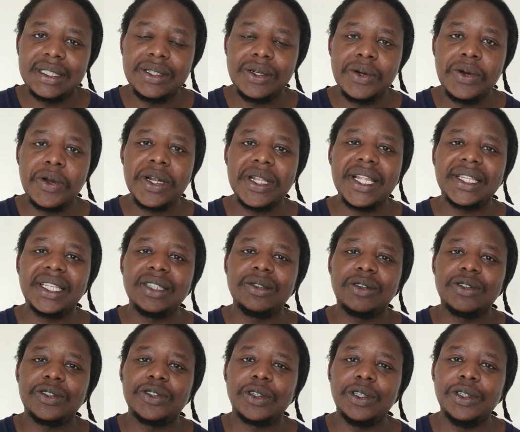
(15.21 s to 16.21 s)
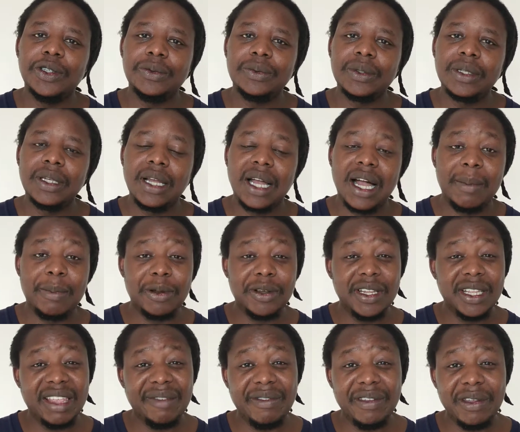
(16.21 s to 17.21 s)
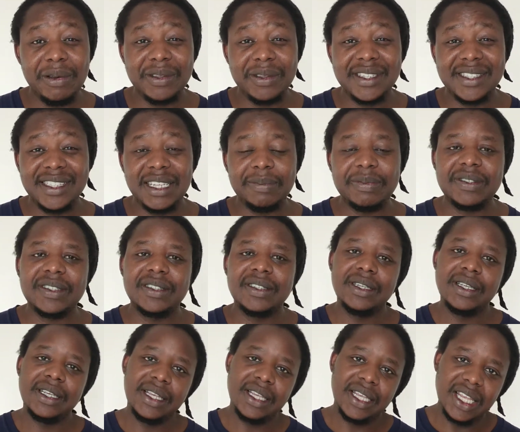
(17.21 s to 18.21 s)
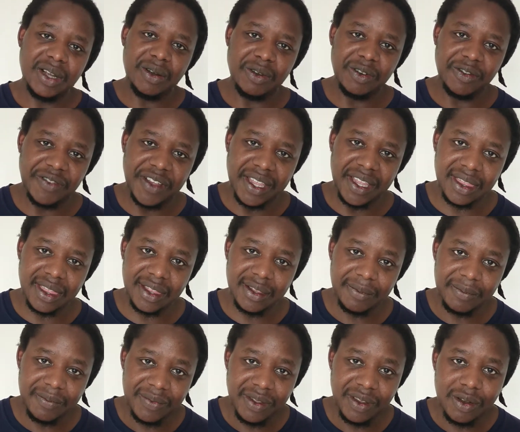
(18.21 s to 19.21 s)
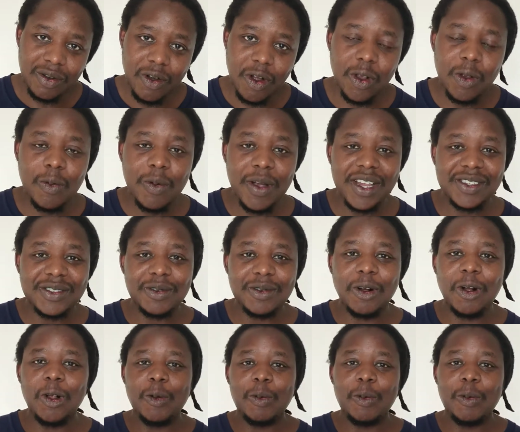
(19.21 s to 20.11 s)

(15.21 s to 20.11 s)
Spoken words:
Do not let it control you. I'm only giving you these tips in good faith. Always